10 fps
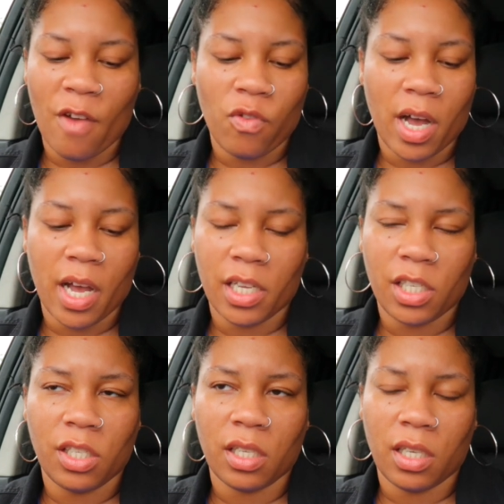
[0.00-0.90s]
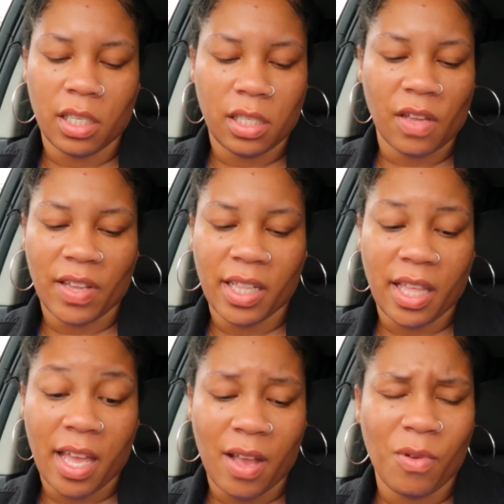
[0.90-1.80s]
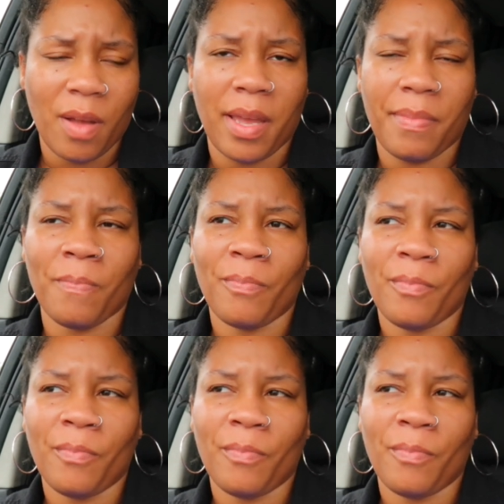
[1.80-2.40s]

mouthwash, stuff like that. What, baby?